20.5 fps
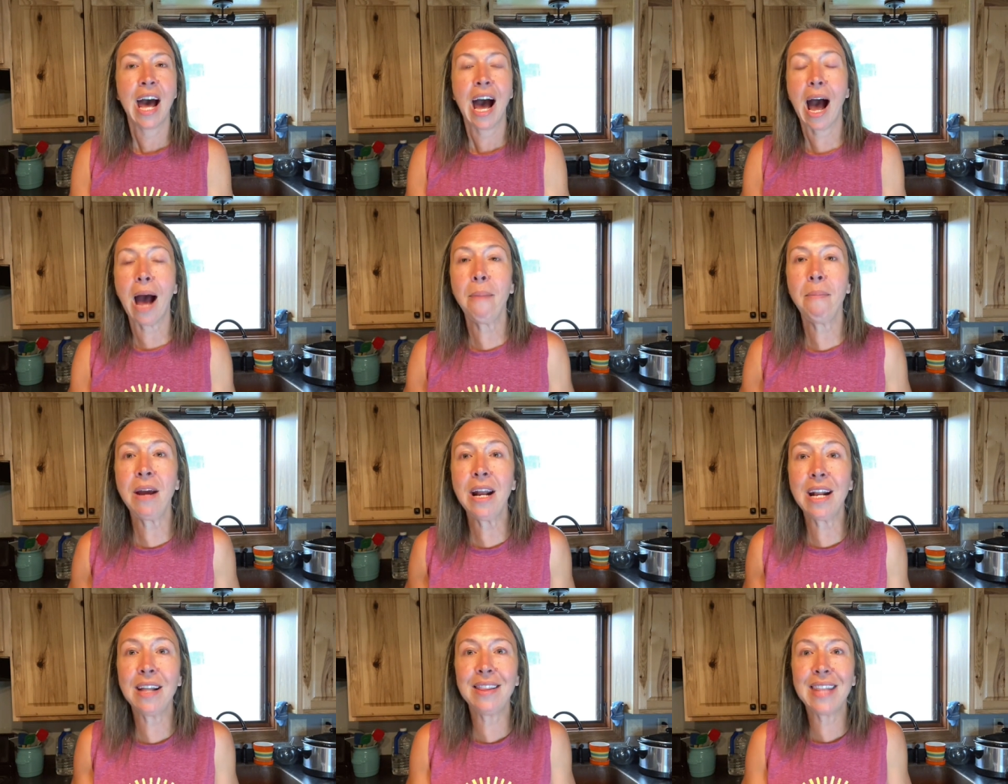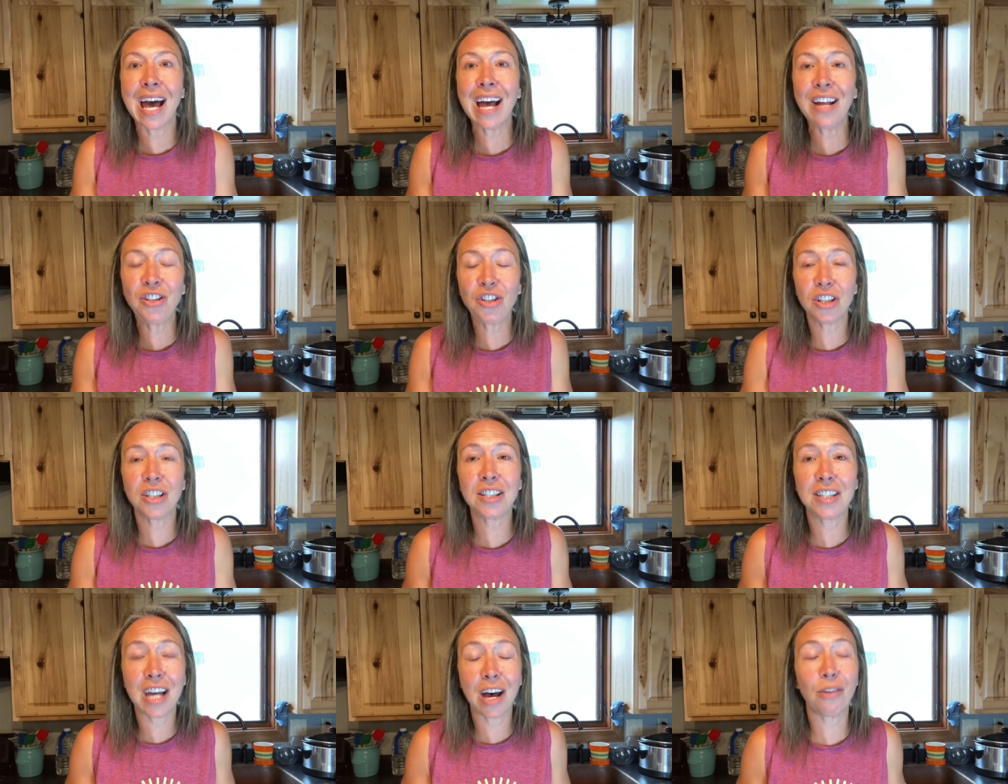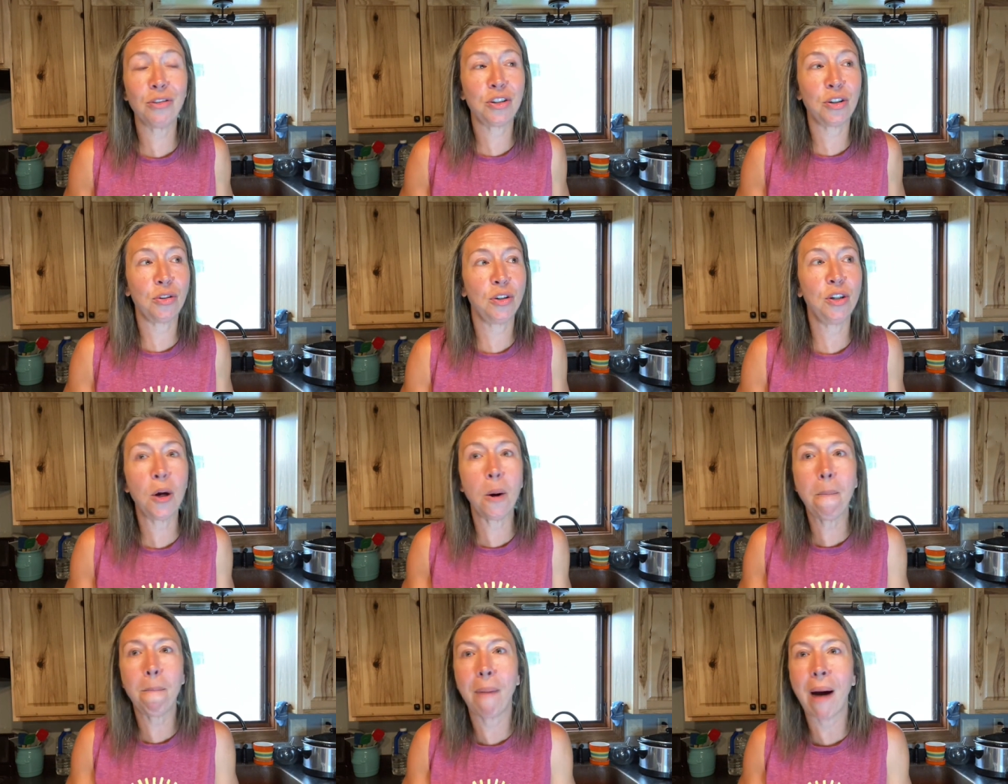I mean, and that just tells you
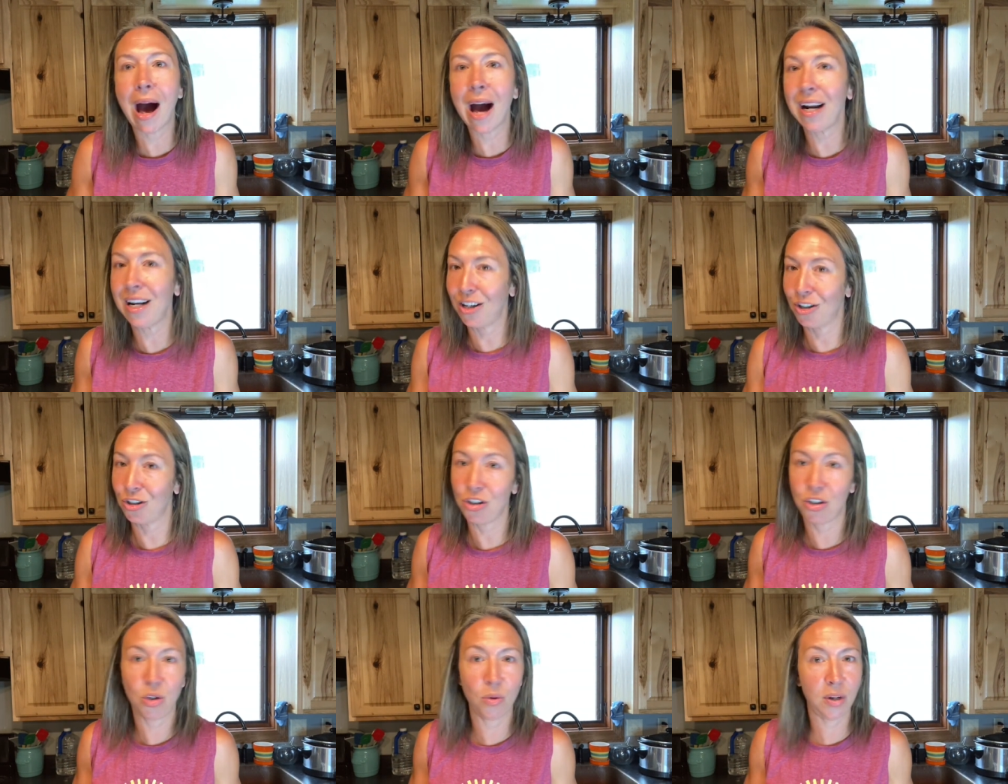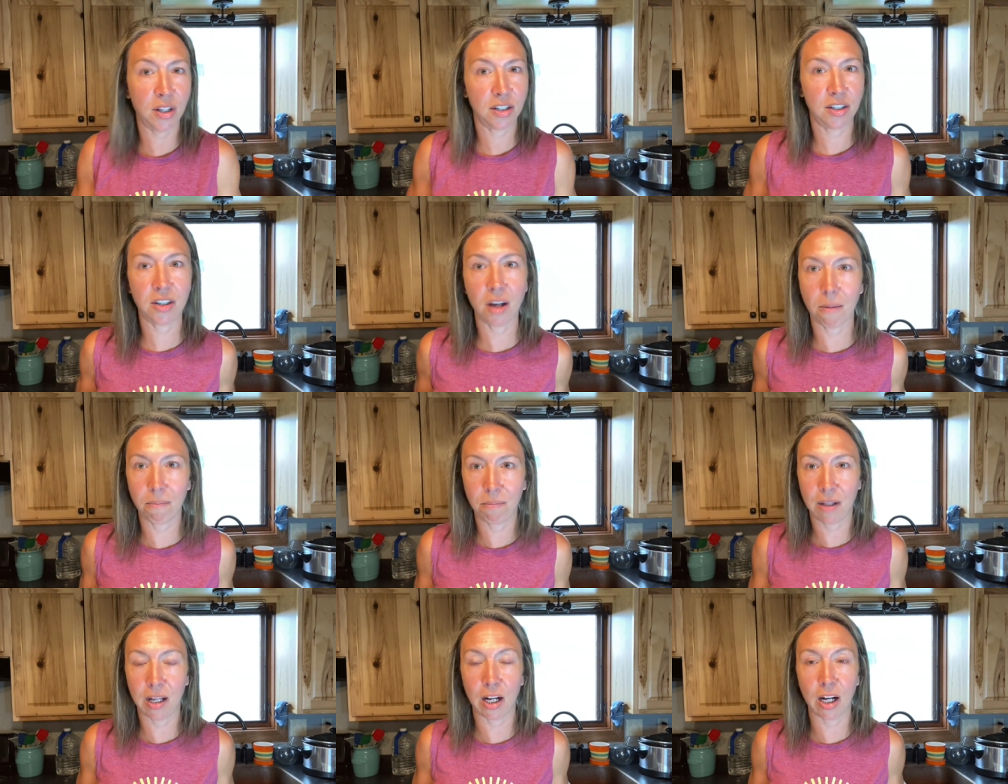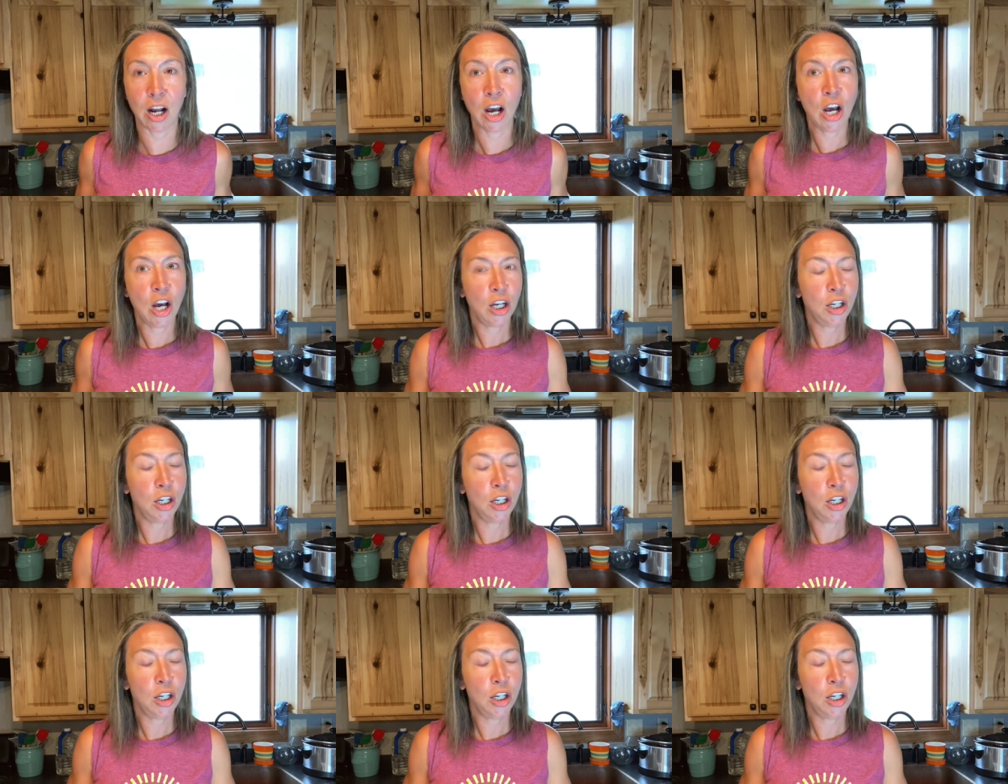your body is doing something.